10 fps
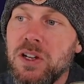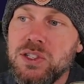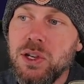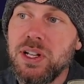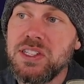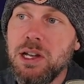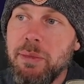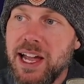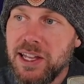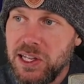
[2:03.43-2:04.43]
So let's come
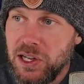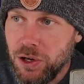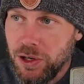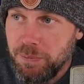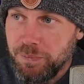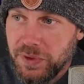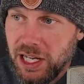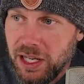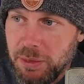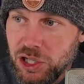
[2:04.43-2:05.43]
back here
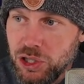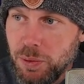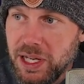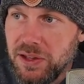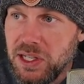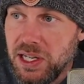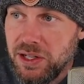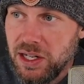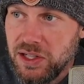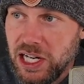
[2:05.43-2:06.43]
and make sure we get the
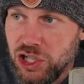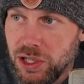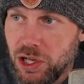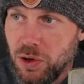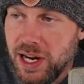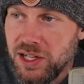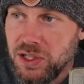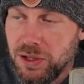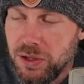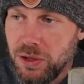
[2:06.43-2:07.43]
indentation correct
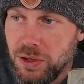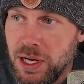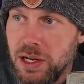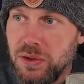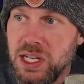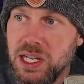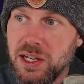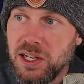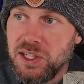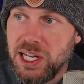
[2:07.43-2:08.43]
under the
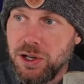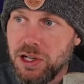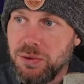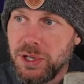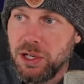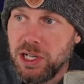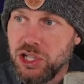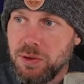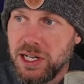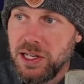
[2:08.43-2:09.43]
container
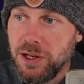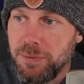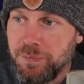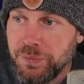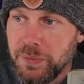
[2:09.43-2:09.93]
configuration right here.